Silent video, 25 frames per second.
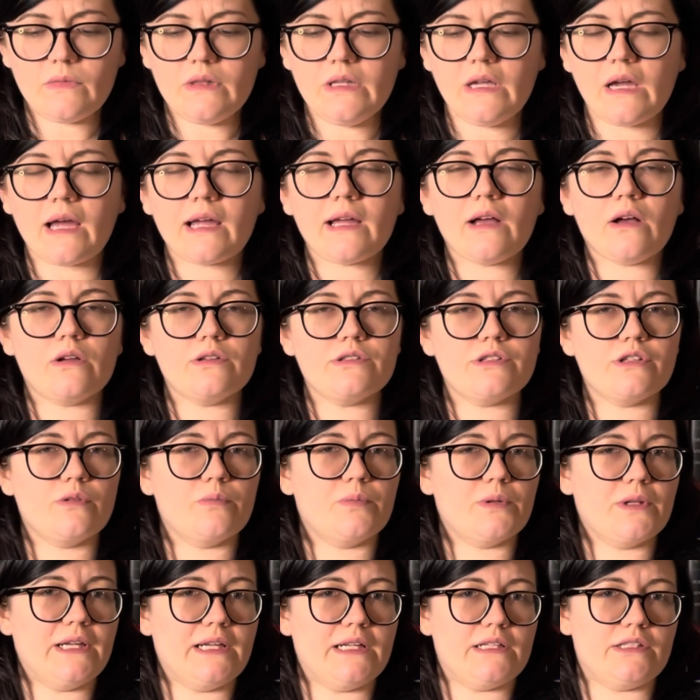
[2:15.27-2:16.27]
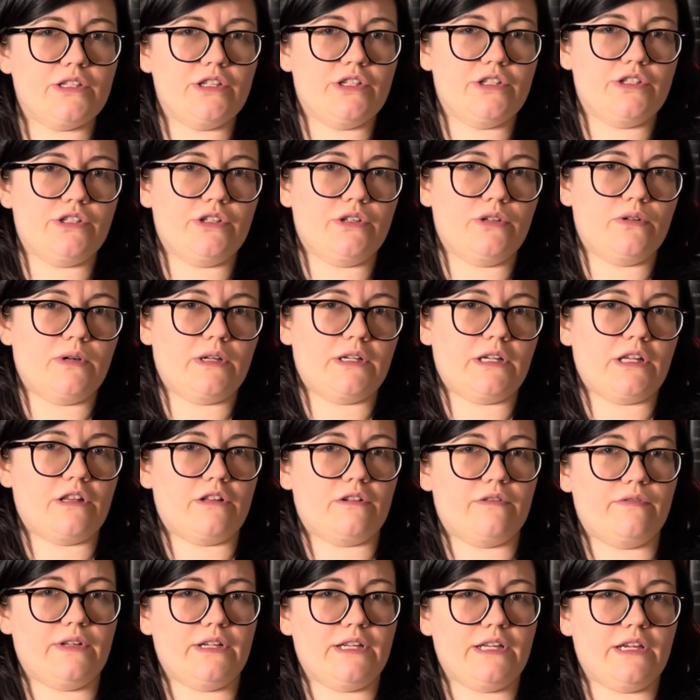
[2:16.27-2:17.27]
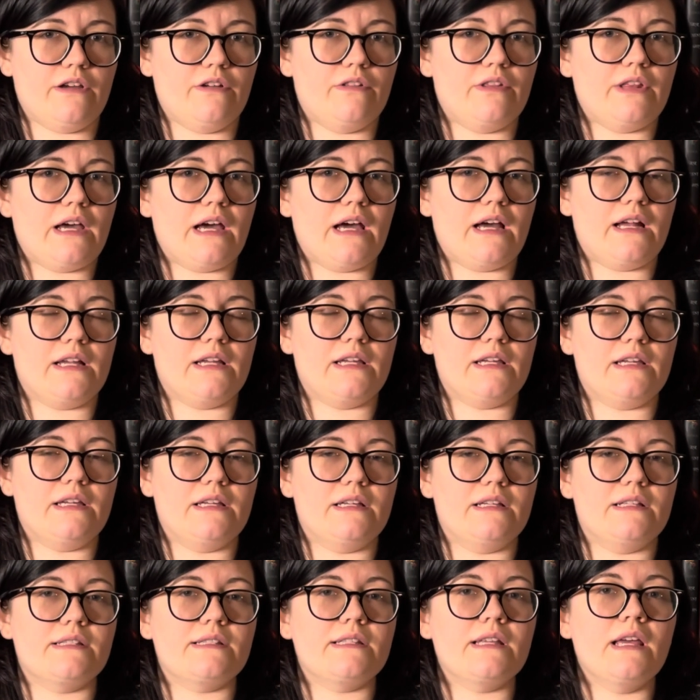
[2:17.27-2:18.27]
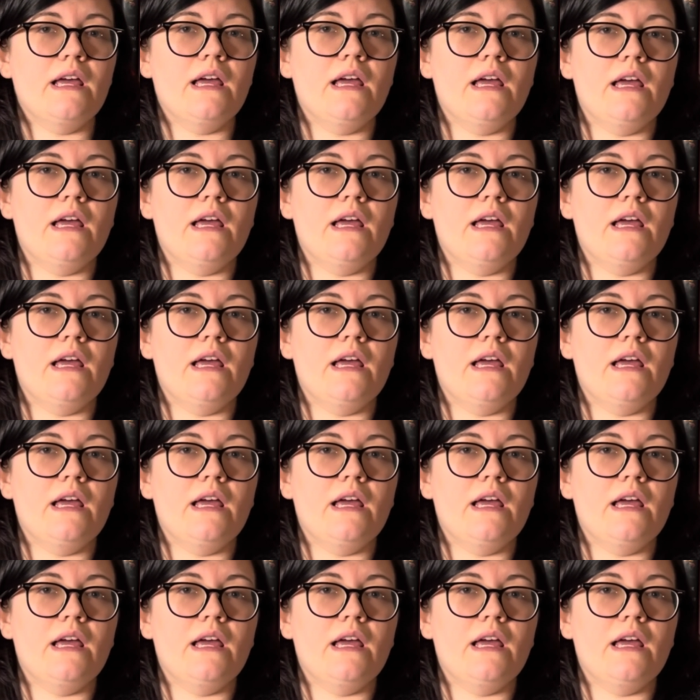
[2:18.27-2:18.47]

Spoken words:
I also plan to do another video that is